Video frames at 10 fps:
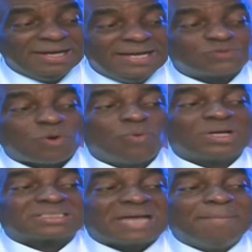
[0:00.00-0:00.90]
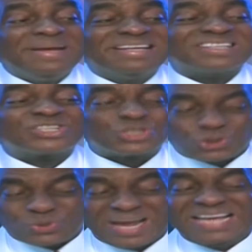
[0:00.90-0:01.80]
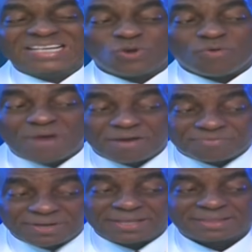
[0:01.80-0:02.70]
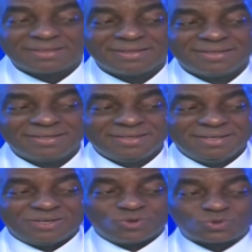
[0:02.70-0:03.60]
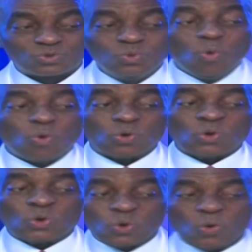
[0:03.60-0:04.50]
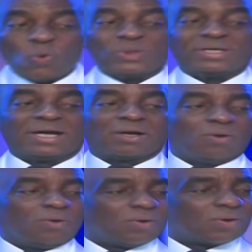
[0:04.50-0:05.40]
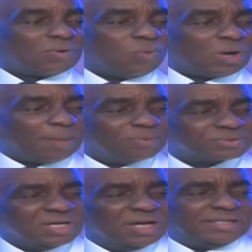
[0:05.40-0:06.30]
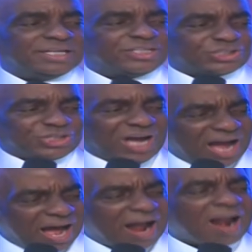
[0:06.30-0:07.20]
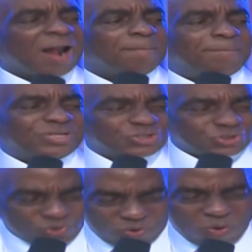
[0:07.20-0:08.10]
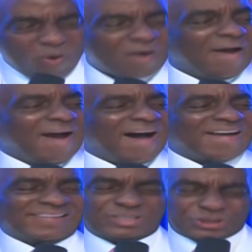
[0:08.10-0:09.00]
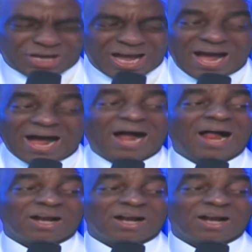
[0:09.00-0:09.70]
is what will determine the strength of our faith. Those who know their God, what happens? They shall be strong and they shall